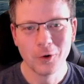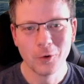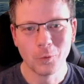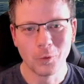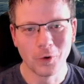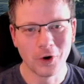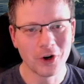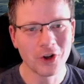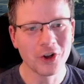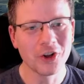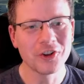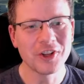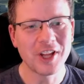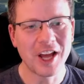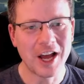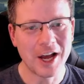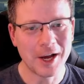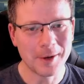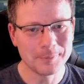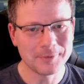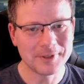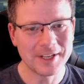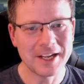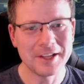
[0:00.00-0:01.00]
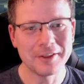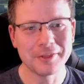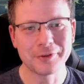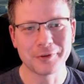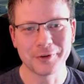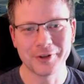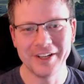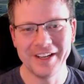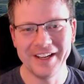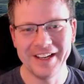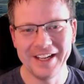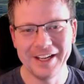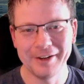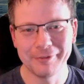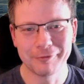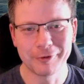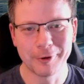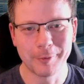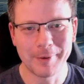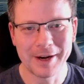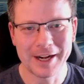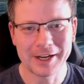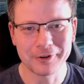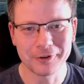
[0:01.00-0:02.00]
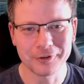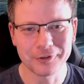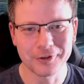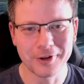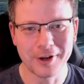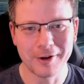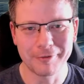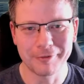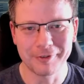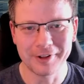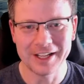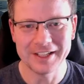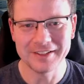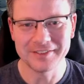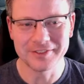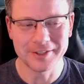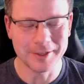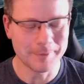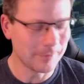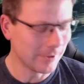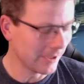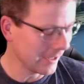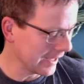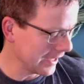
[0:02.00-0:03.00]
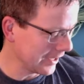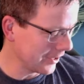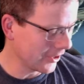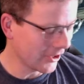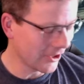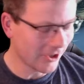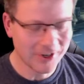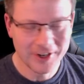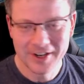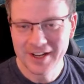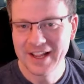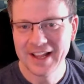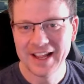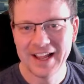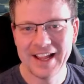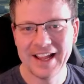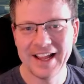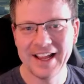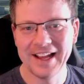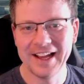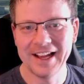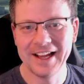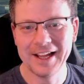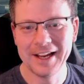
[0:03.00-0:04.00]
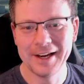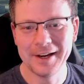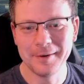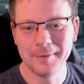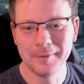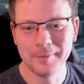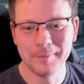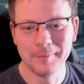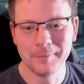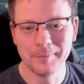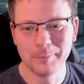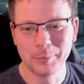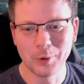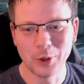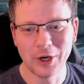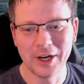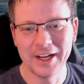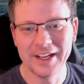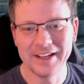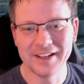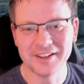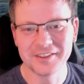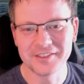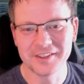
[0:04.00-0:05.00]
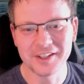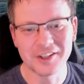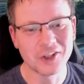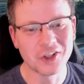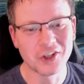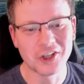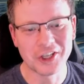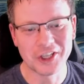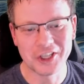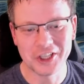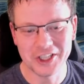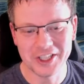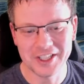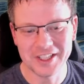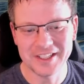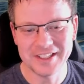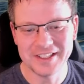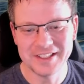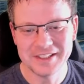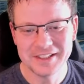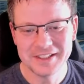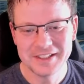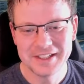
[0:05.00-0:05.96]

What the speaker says: World Update 3 from Microsoft Flight Simulator. And boy, does it look good.